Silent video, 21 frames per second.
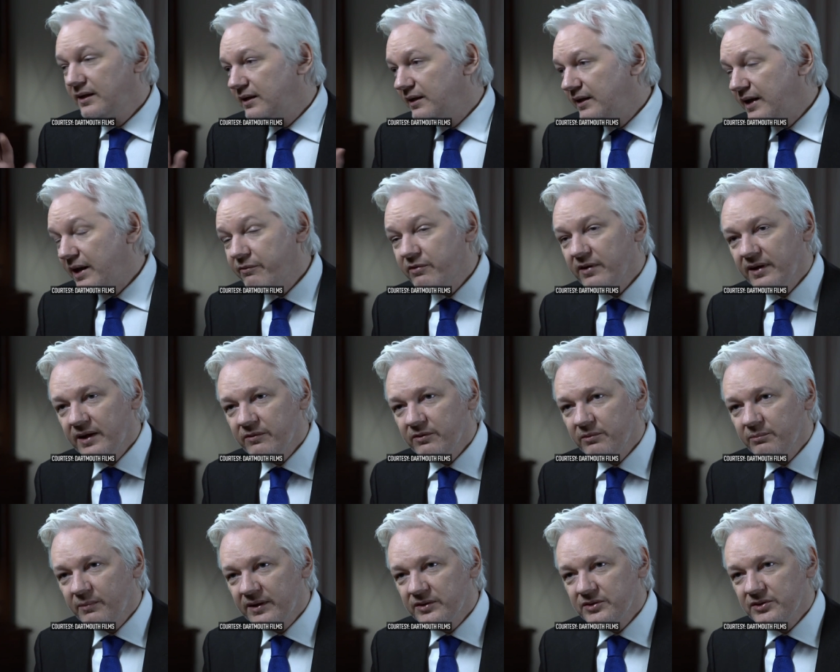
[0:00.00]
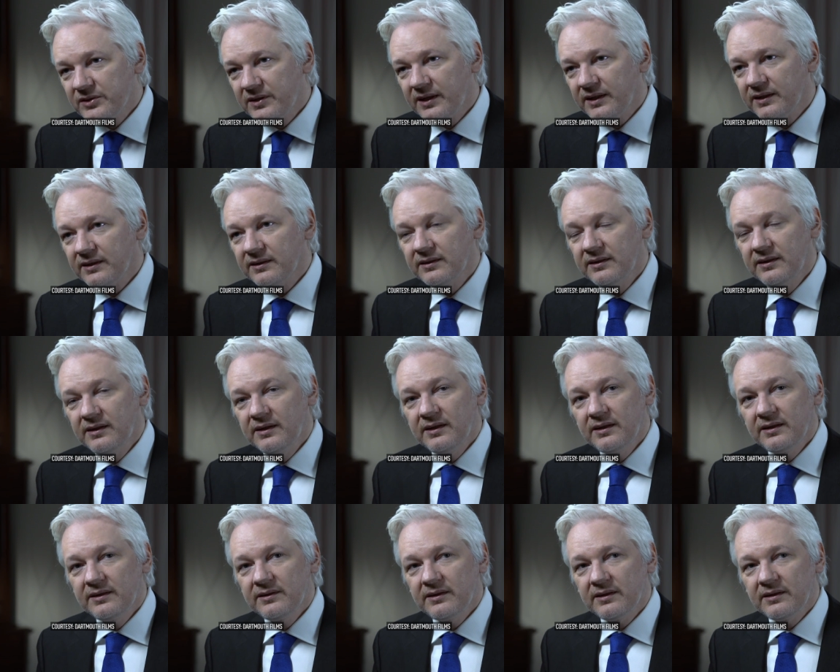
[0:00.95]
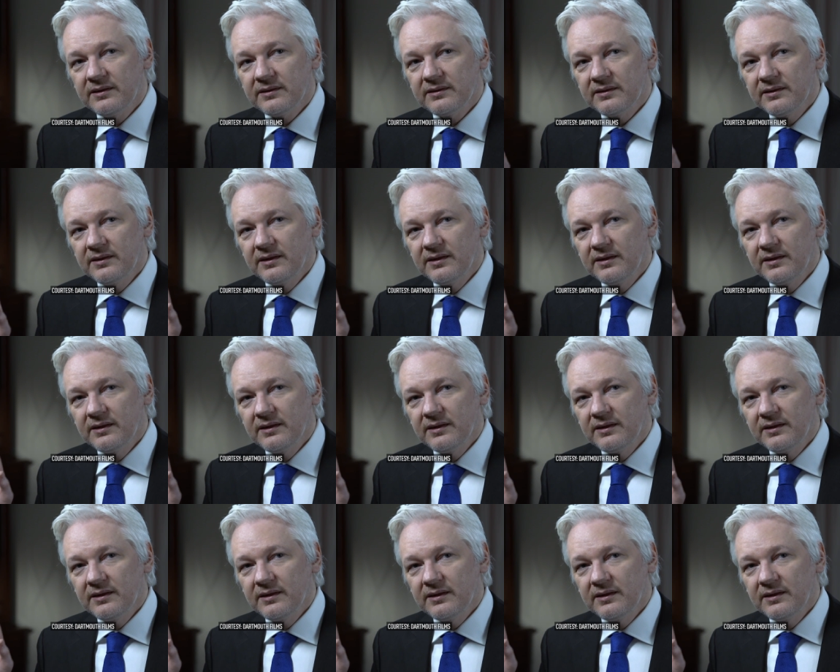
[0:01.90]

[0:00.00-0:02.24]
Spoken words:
never even mentioning that